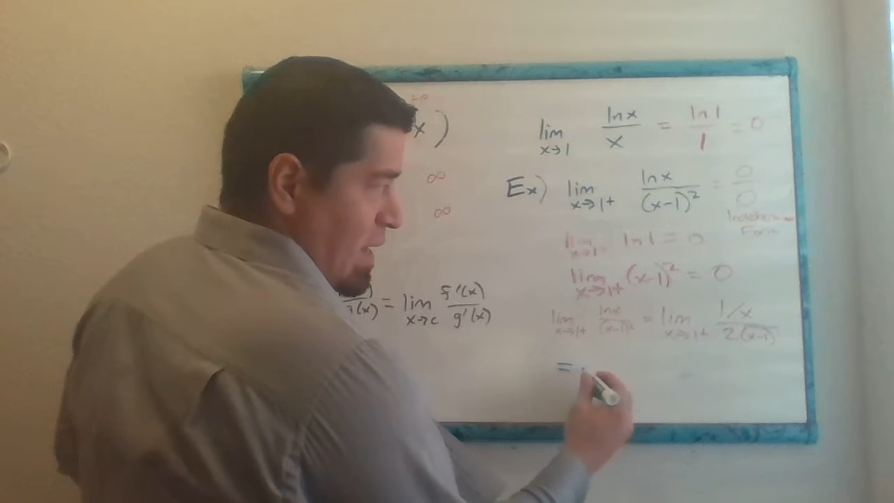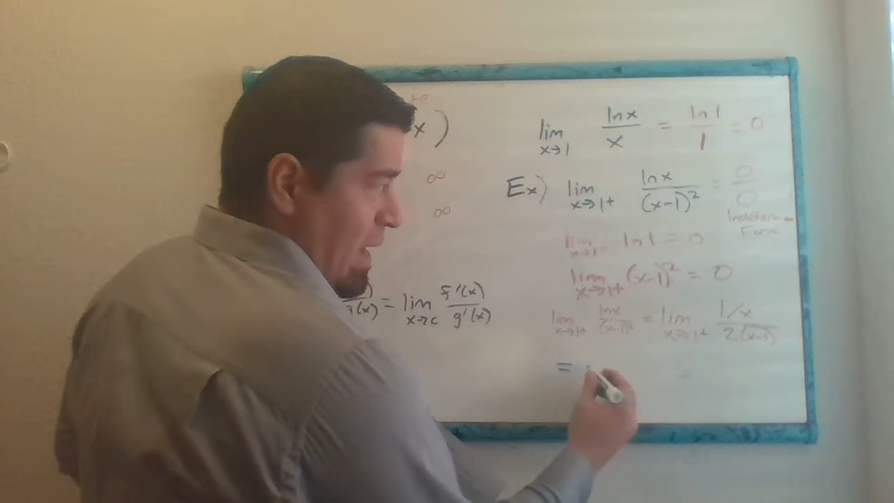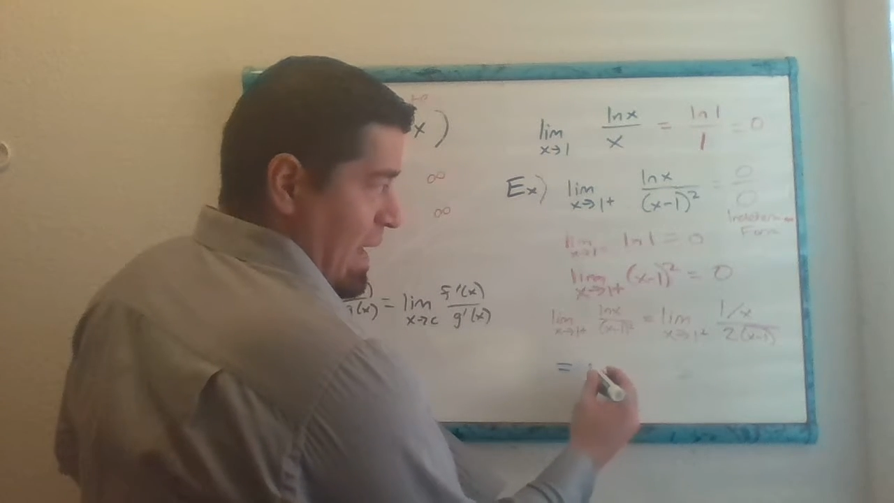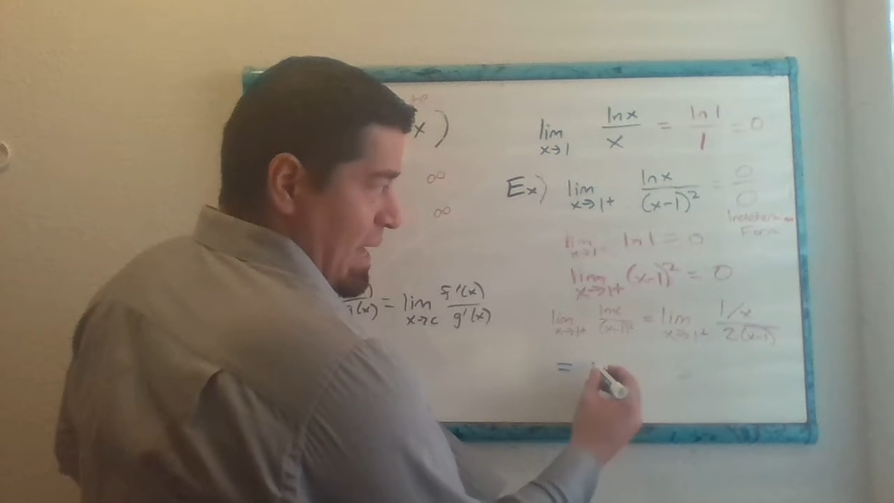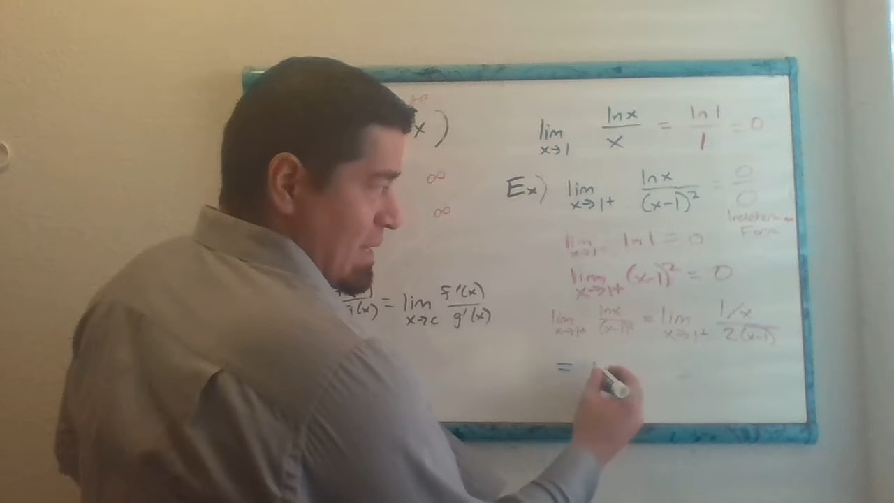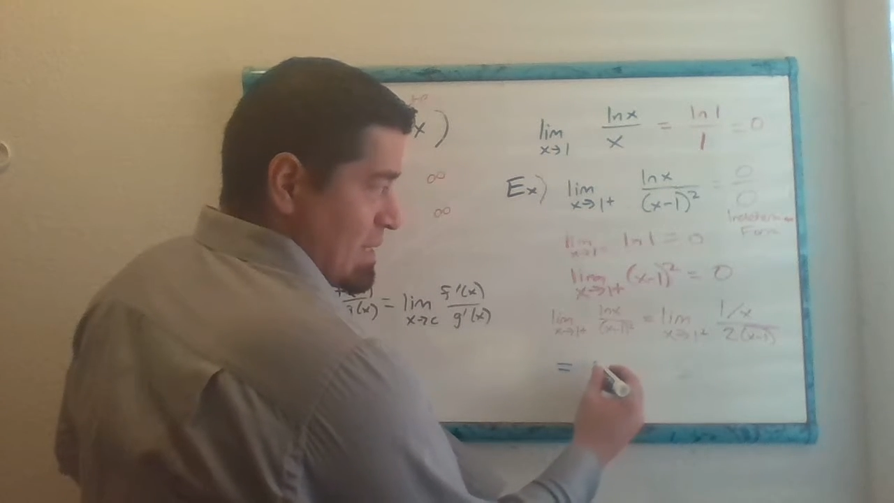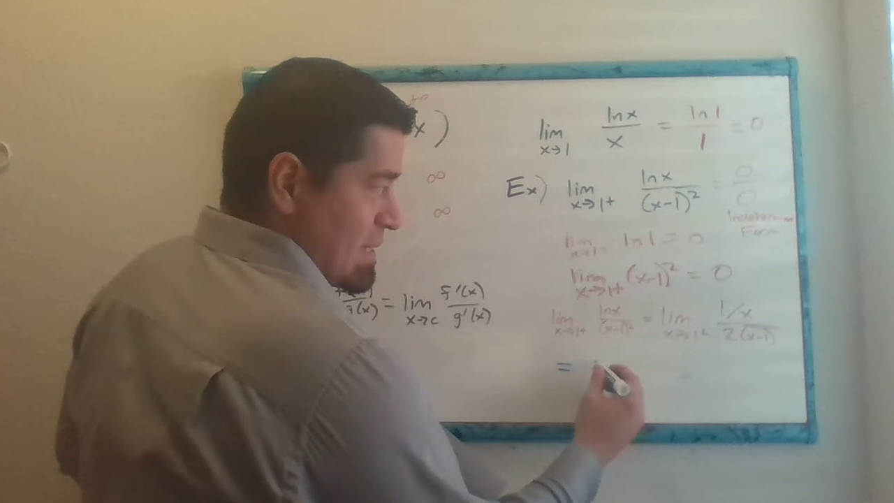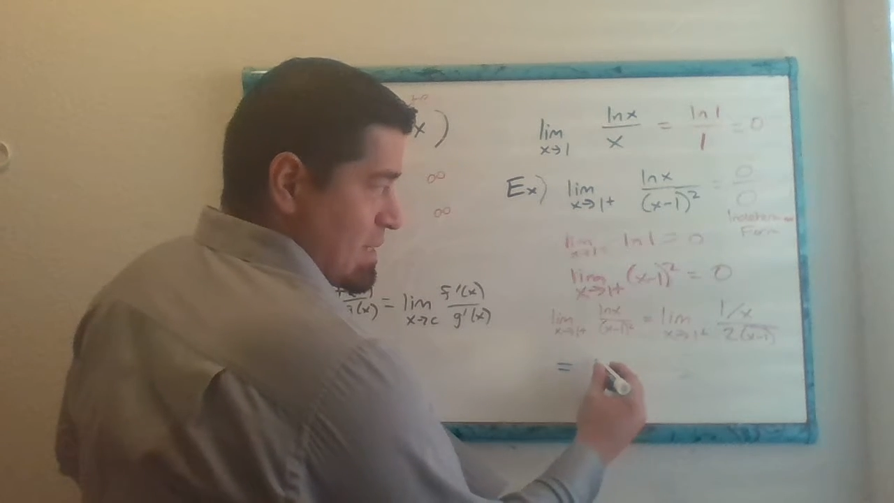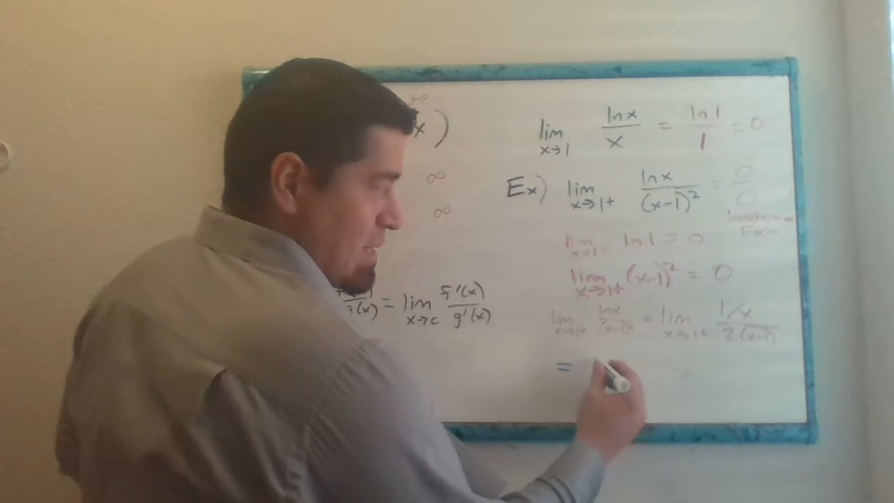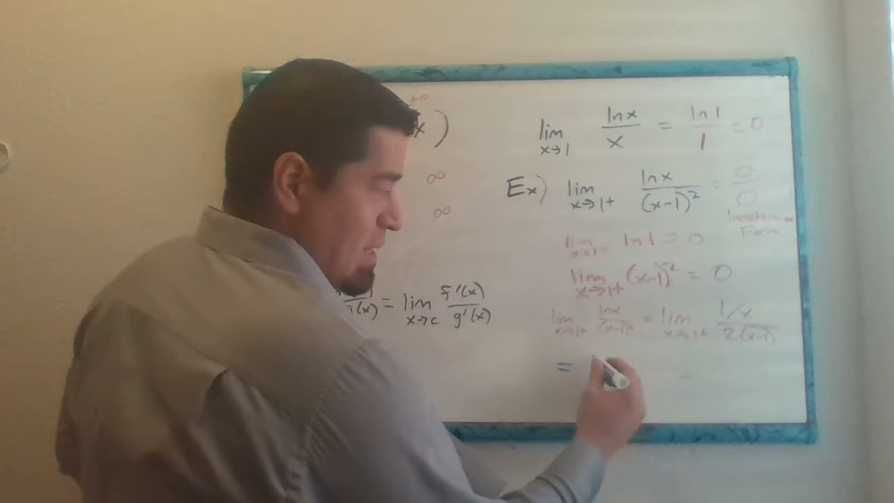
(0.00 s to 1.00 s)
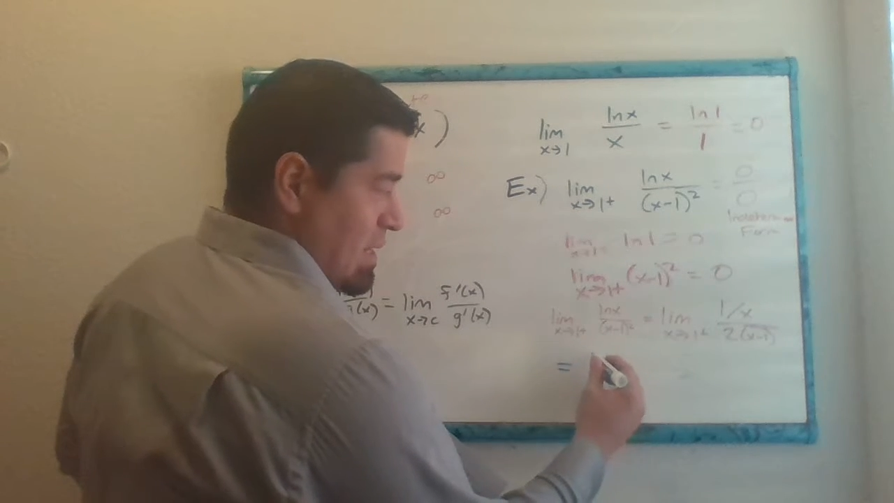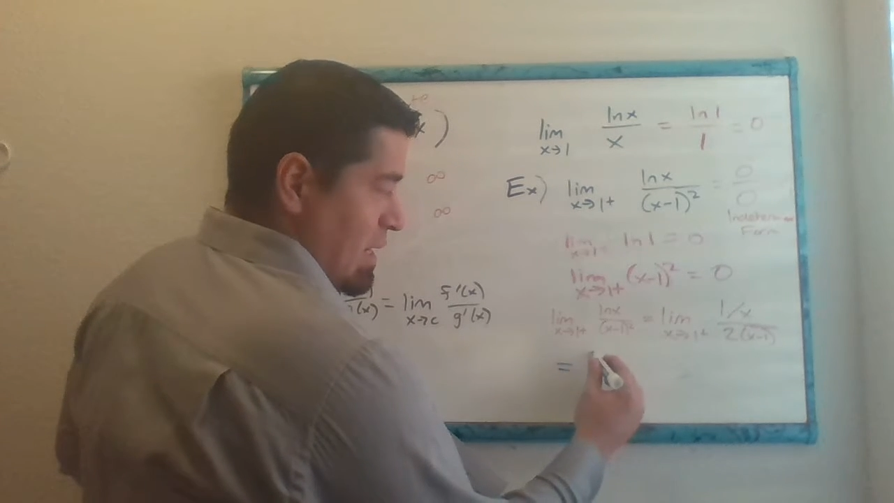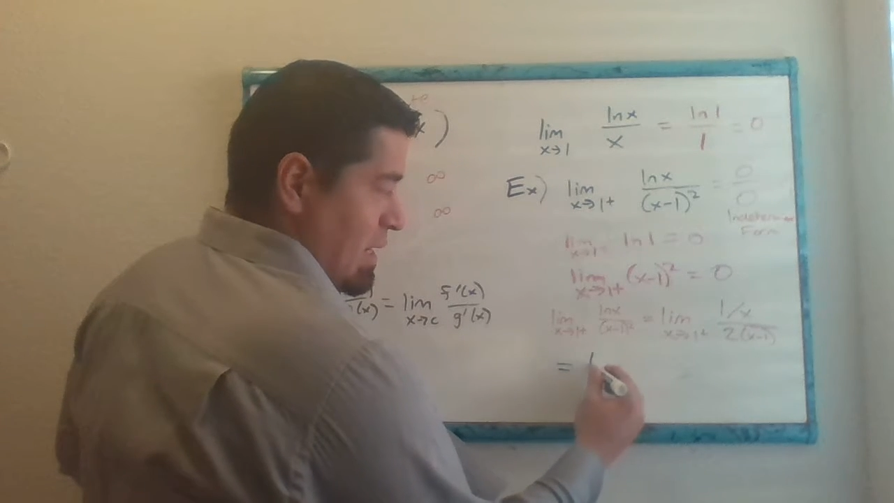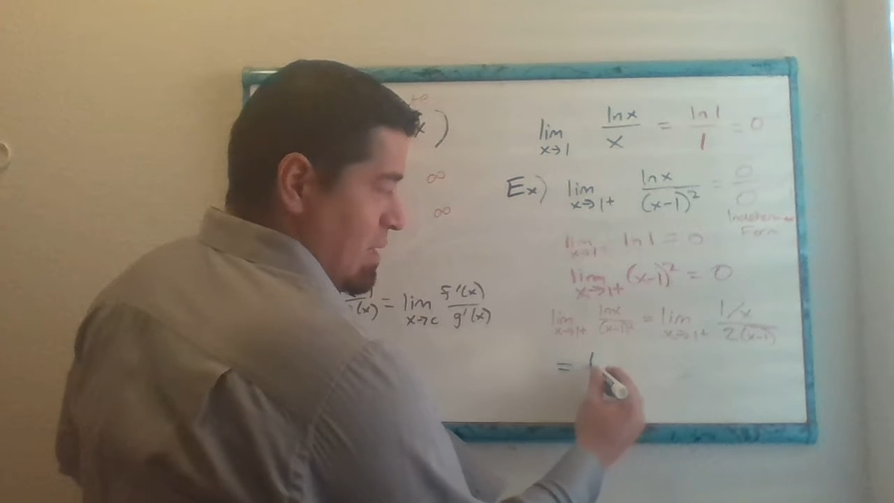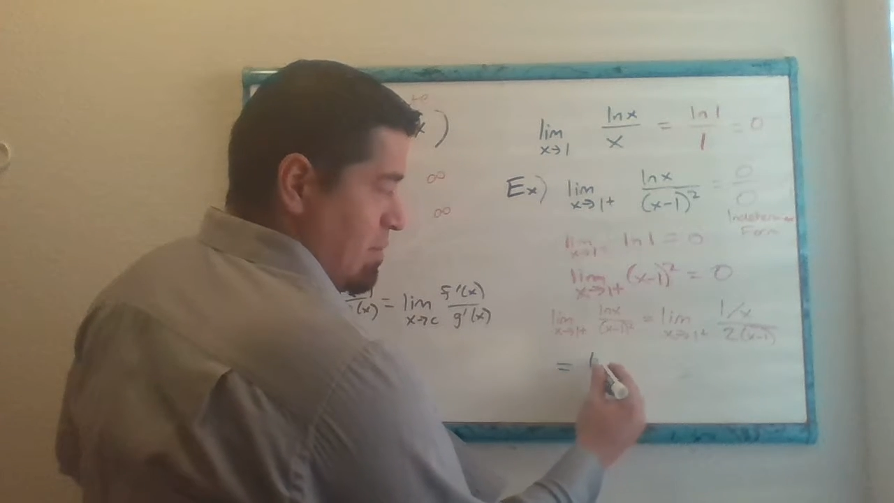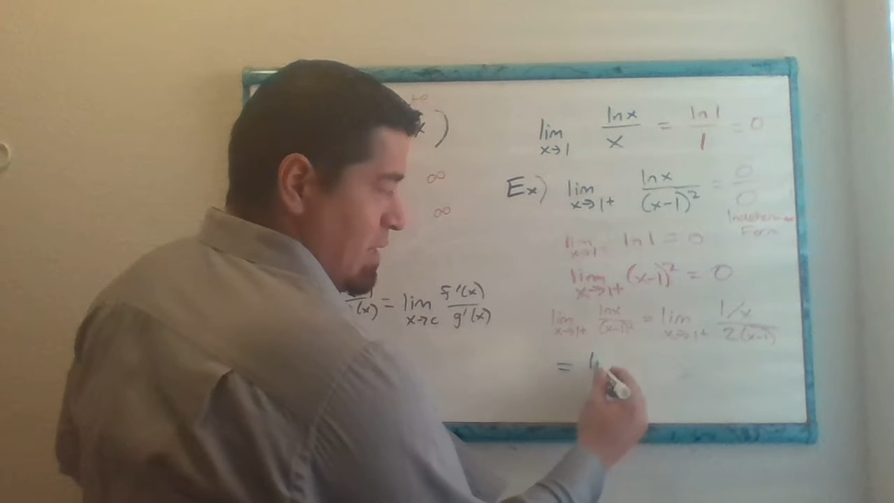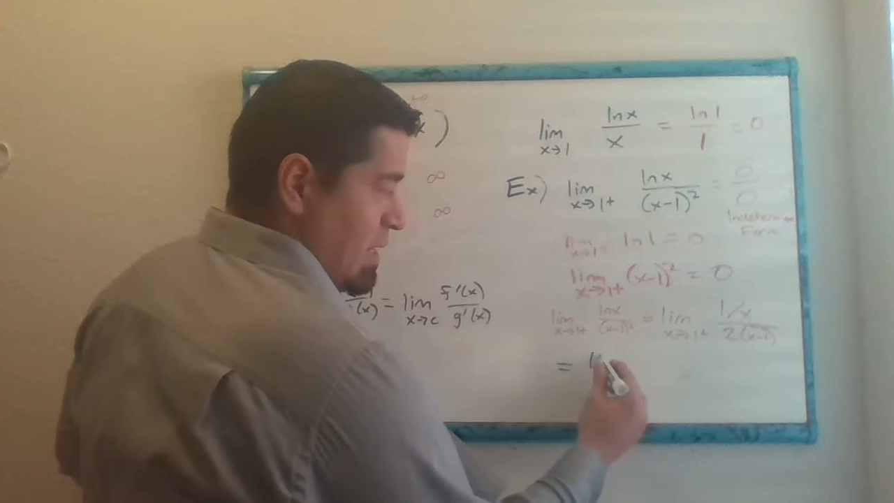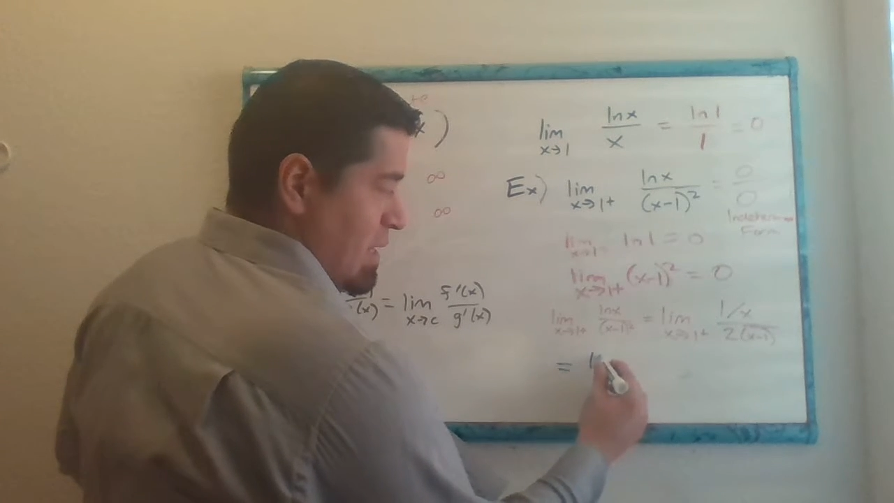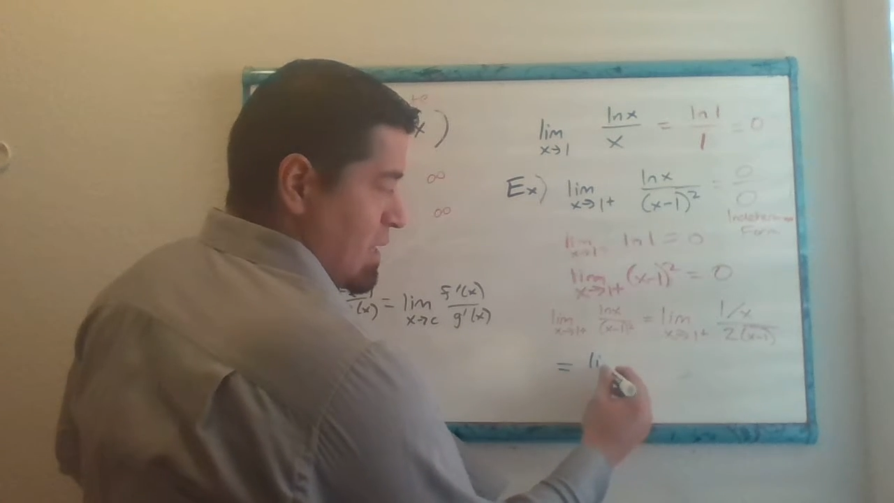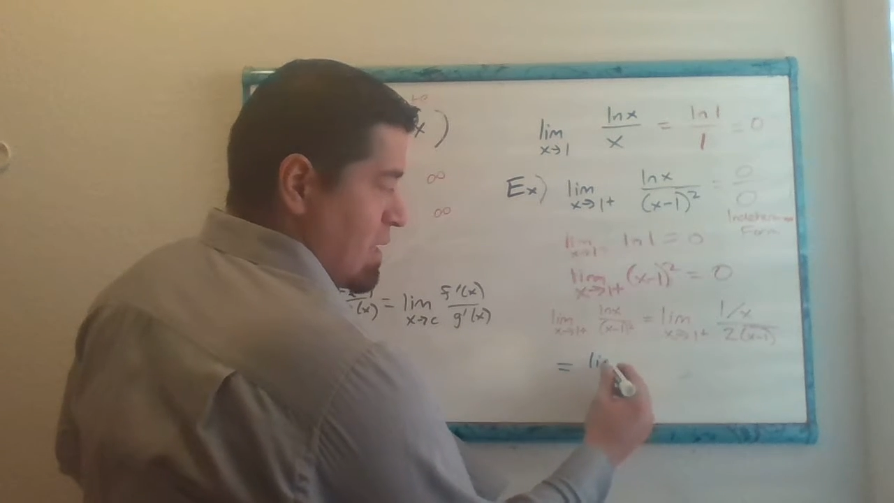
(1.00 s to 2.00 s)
as limit